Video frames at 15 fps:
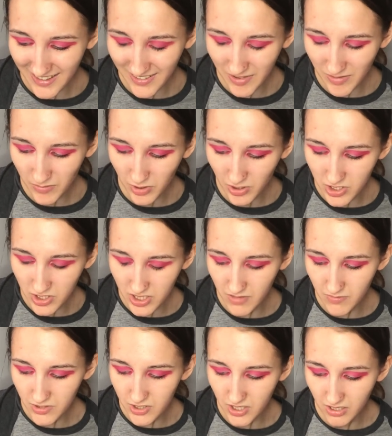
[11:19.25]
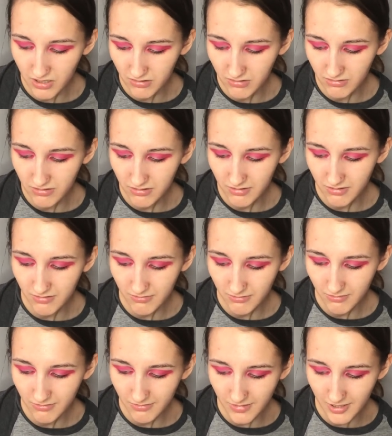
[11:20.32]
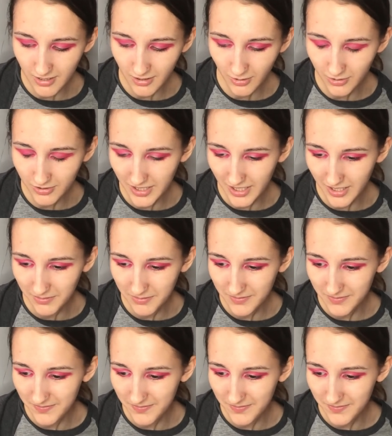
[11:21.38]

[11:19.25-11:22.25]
haven't watched James Charles in a long time.